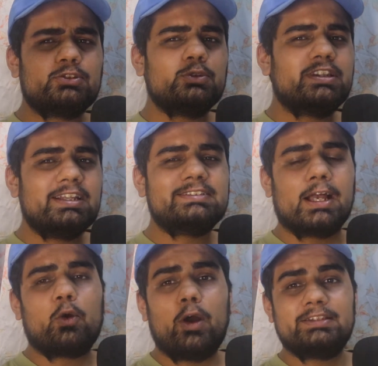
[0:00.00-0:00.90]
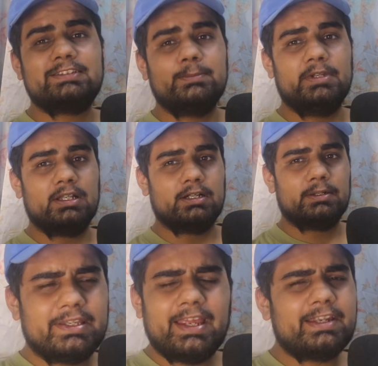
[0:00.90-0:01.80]
two things are quite similar,
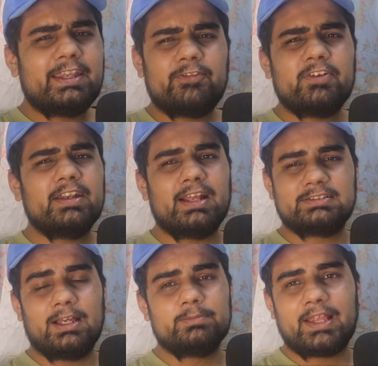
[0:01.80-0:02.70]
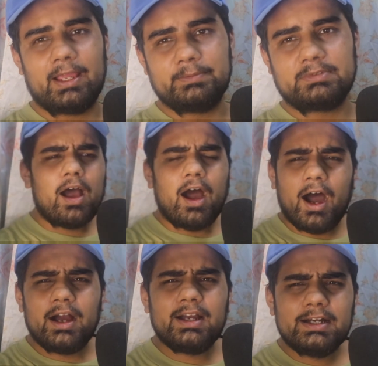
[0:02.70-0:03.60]
yet different at sometimes.
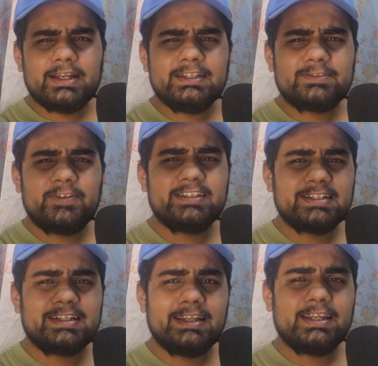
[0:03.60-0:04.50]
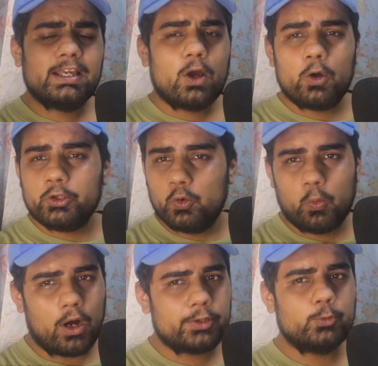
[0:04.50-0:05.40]
Hunger is physically you
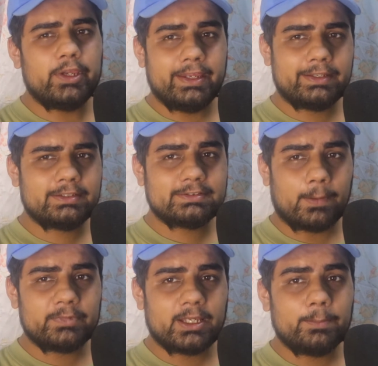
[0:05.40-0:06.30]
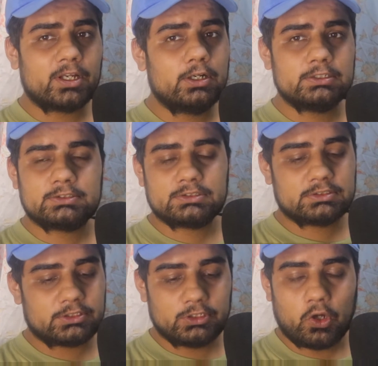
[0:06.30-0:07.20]
want to eat something because
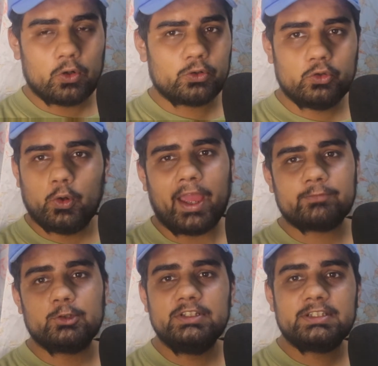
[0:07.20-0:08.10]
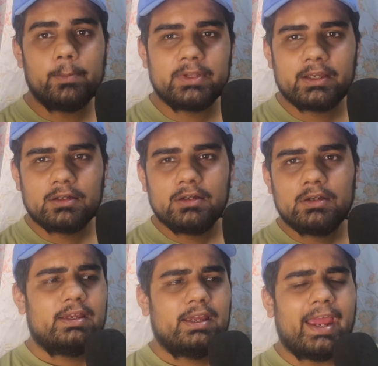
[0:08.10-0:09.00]
you know you have to eat something.
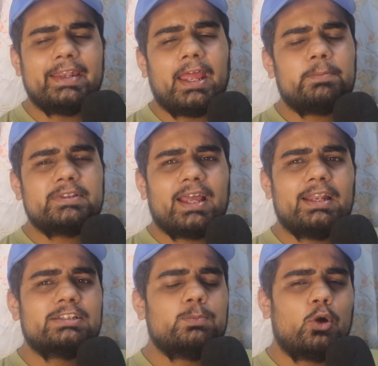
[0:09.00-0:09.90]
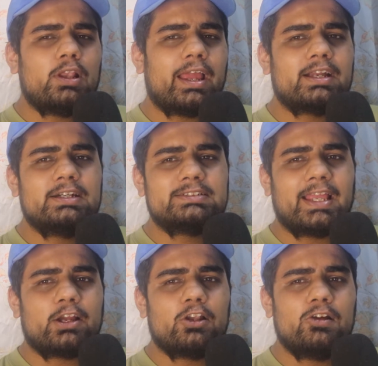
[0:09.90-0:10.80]
And appetite is more like a
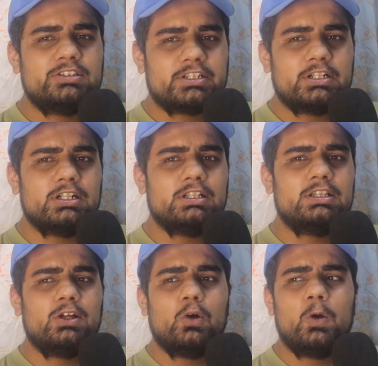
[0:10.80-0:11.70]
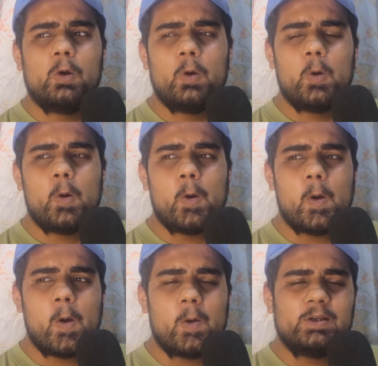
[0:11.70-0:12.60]
psychological
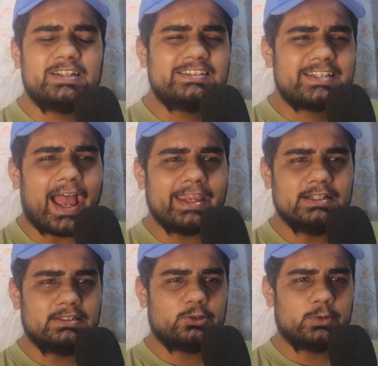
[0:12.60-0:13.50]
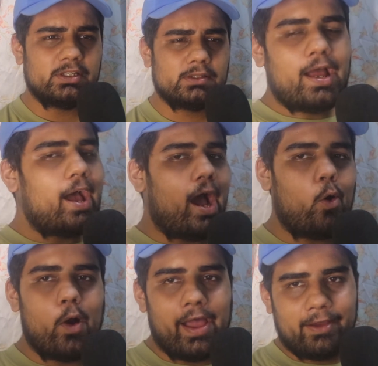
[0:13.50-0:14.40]
desire to eat.
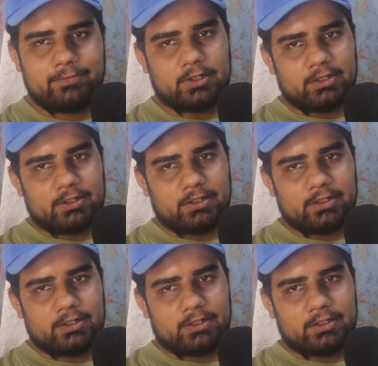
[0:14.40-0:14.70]
However,